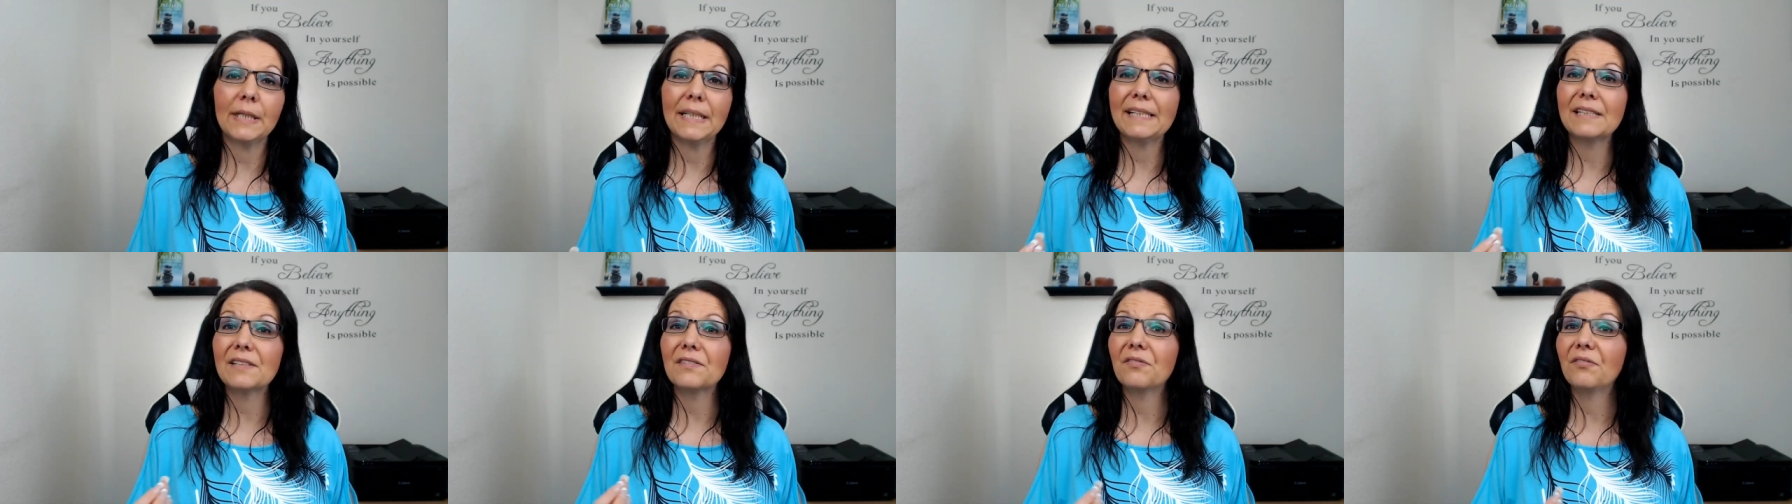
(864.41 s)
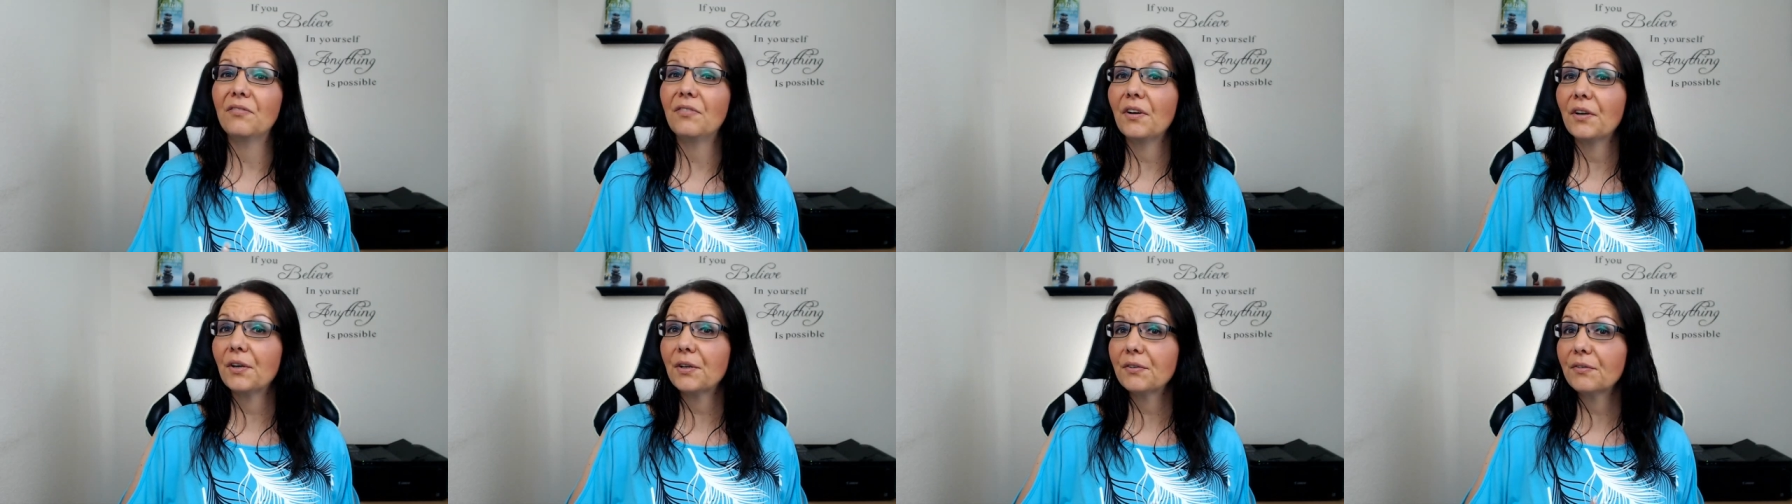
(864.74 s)
is
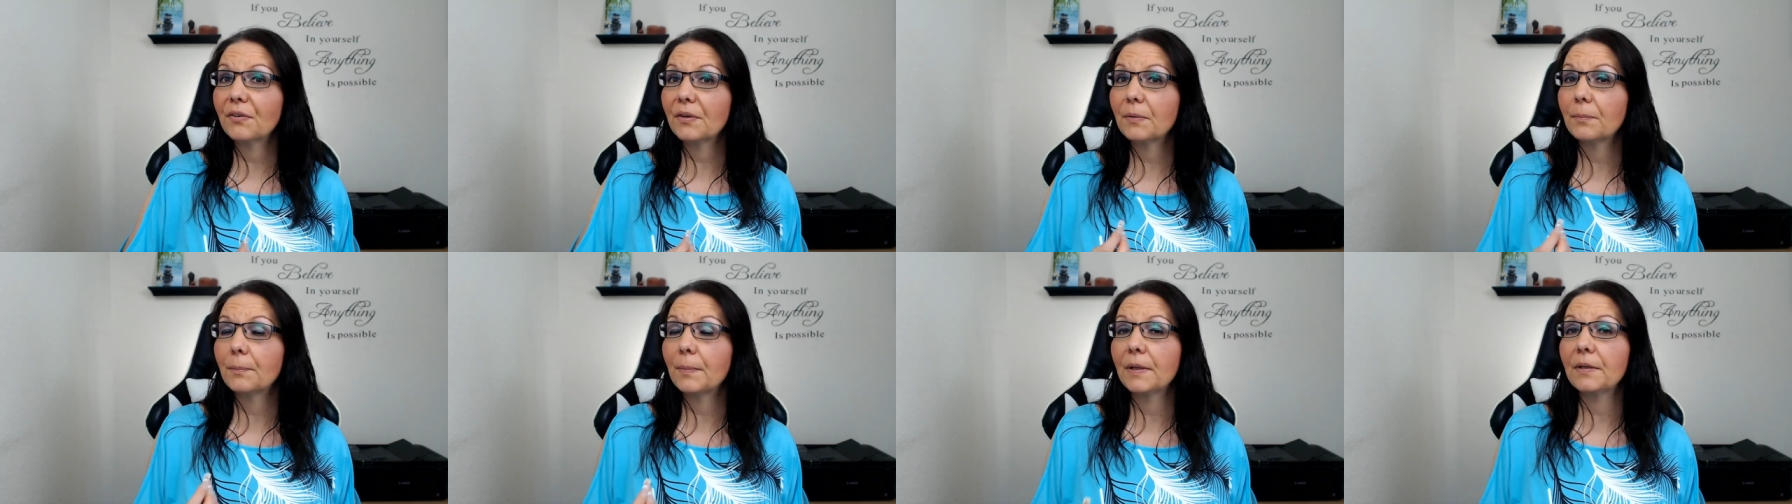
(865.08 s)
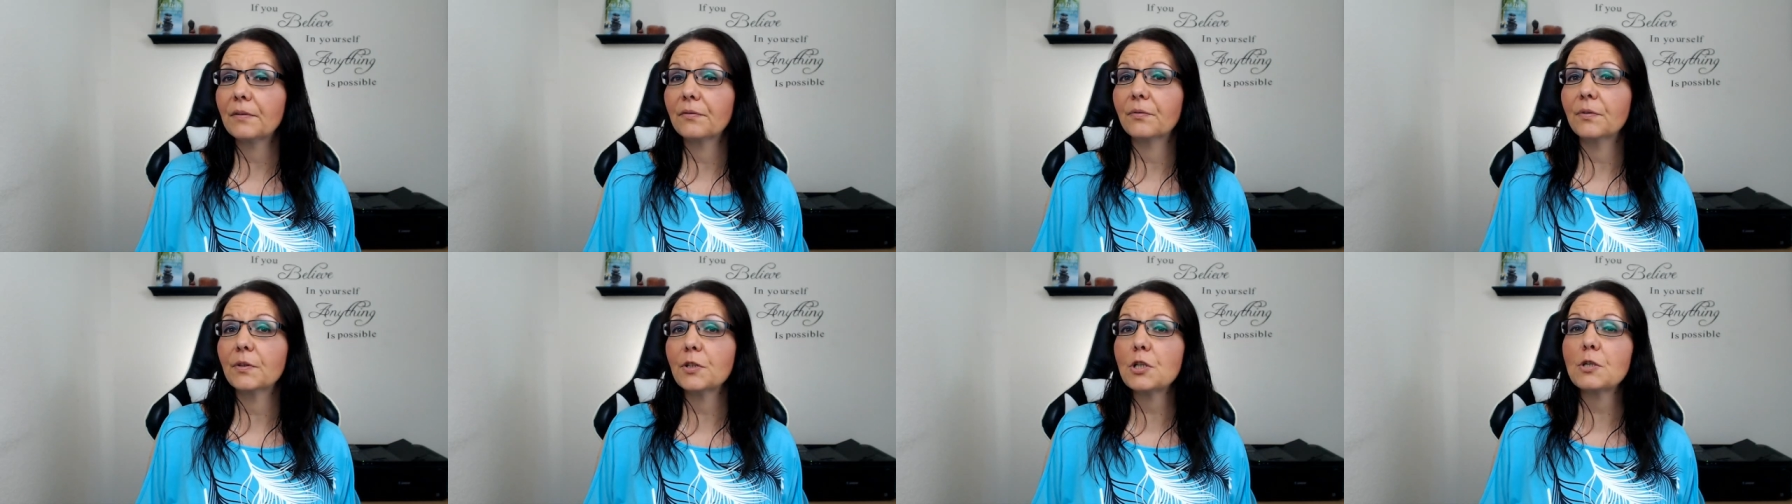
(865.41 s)
very, very
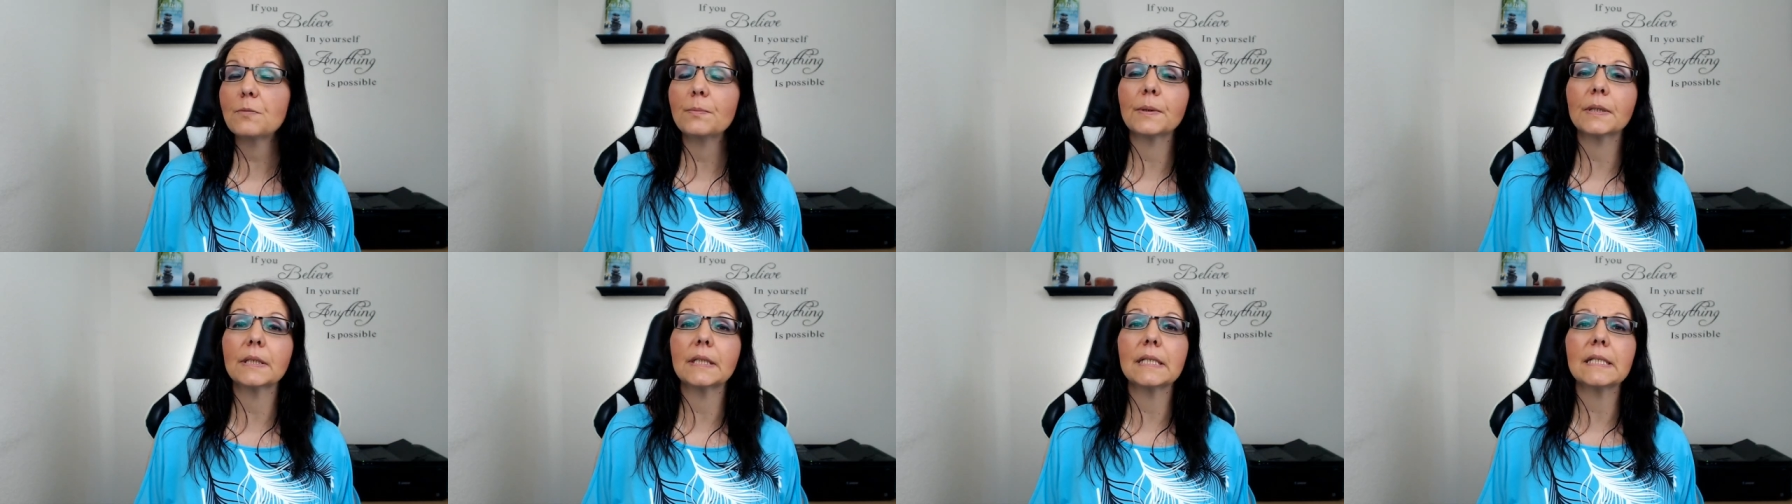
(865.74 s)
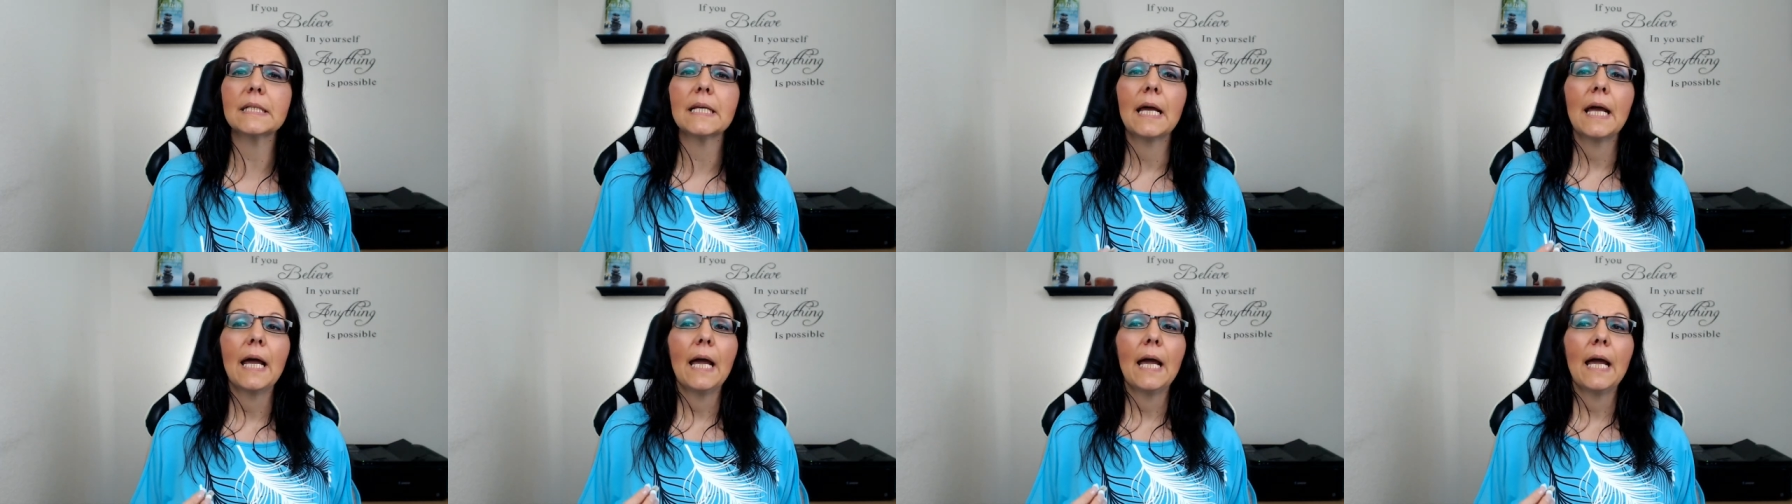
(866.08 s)
beneficial because